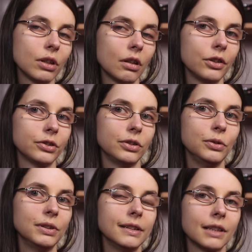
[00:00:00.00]
can also
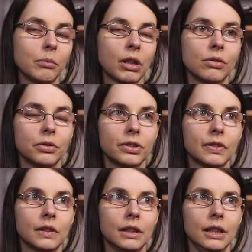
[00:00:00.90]
use these
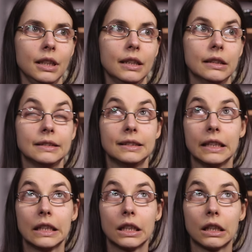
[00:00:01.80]
chemicals in a
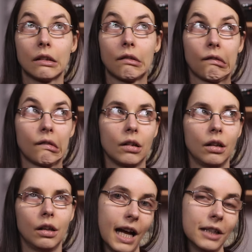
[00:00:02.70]
sink.
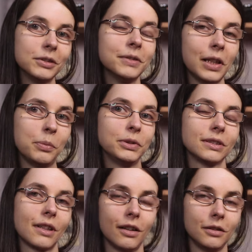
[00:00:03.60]
I've developed
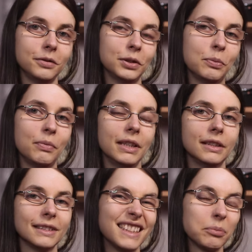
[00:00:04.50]
color film
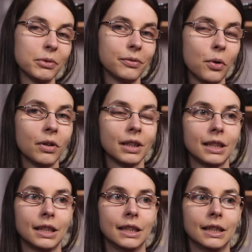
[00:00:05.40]
in a sink before.
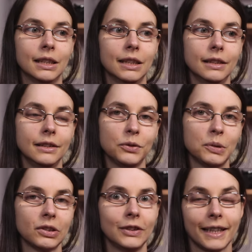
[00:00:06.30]
Uh, this
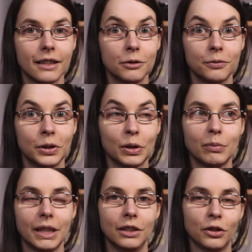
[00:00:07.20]
was negative
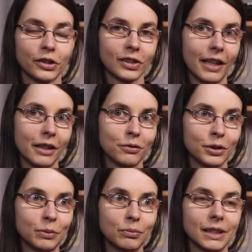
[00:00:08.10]
film and not slide
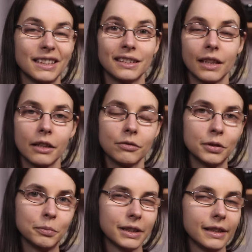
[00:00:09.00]
film. A slide
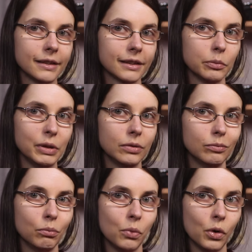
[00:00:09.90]
film needs a bit
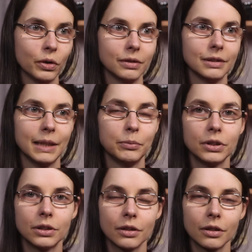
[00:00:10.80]
more
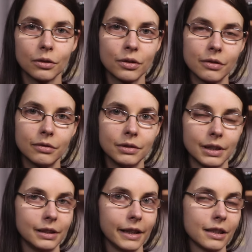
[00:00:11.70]
temperature control
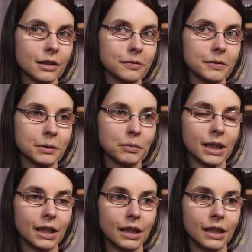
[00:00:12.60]
than negative film